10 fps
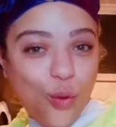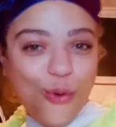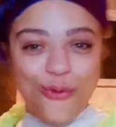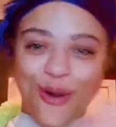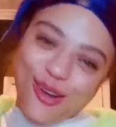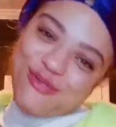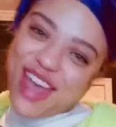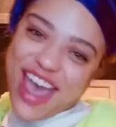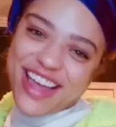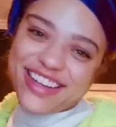Welcome
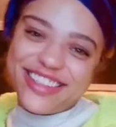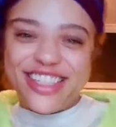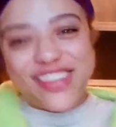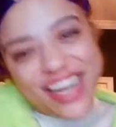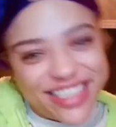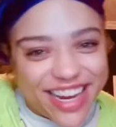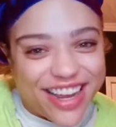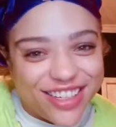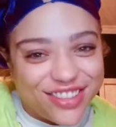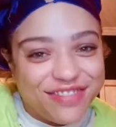back to my
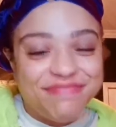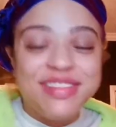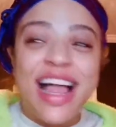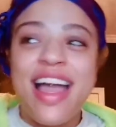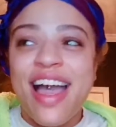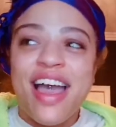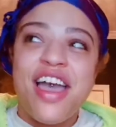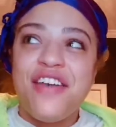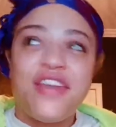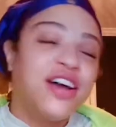channel.
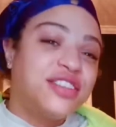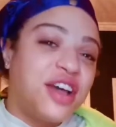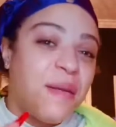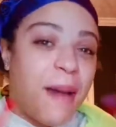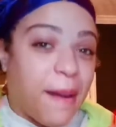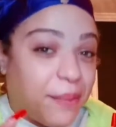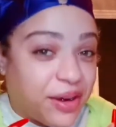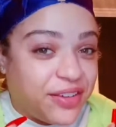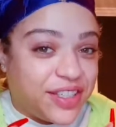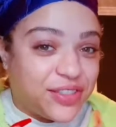If y'all saw my
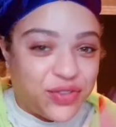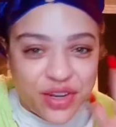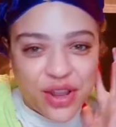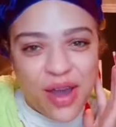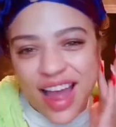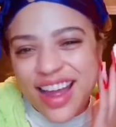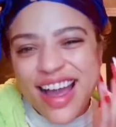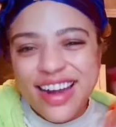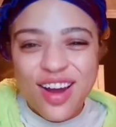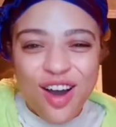previous video, I
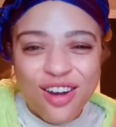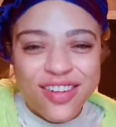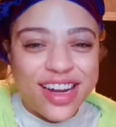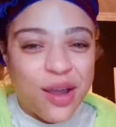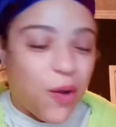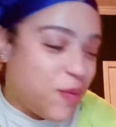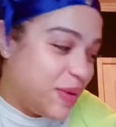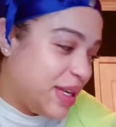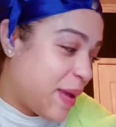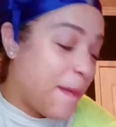kind of already
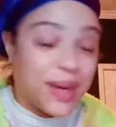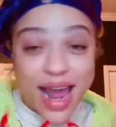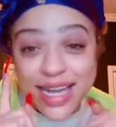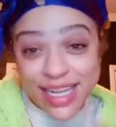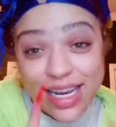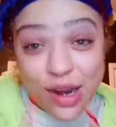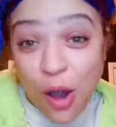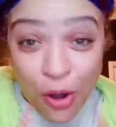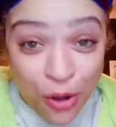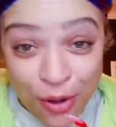opened it, but I didn't
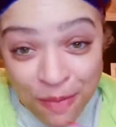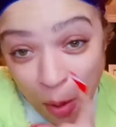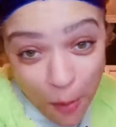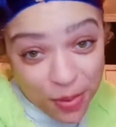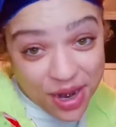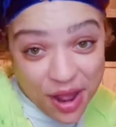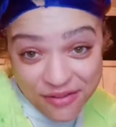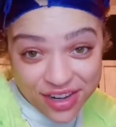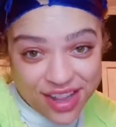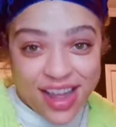all open
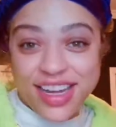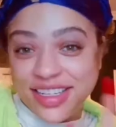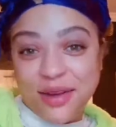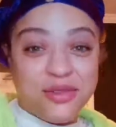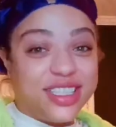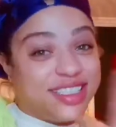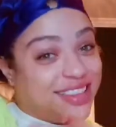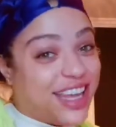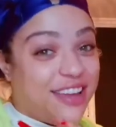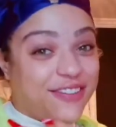everything because I want to
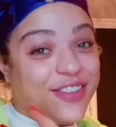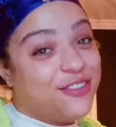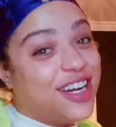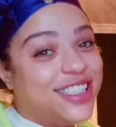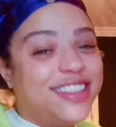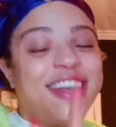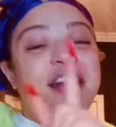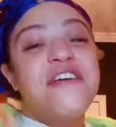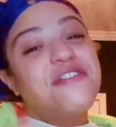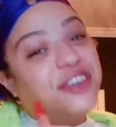save the rest
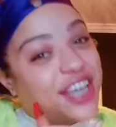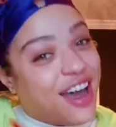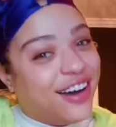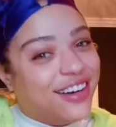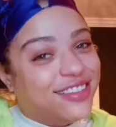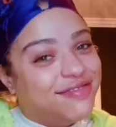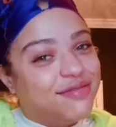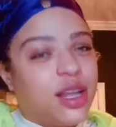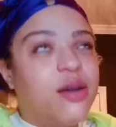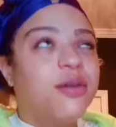for y'all.
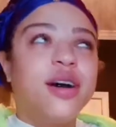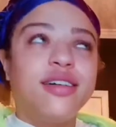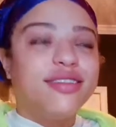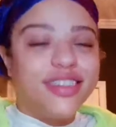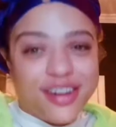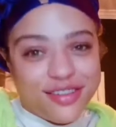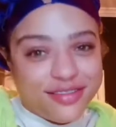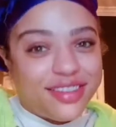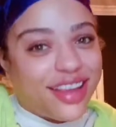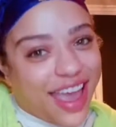Well, you know,
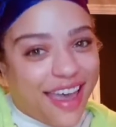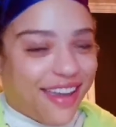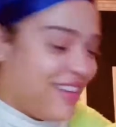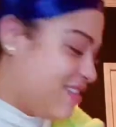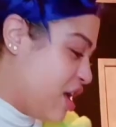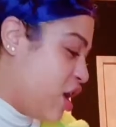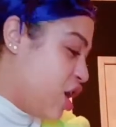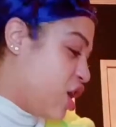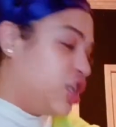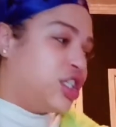yeah,
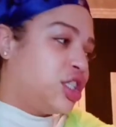because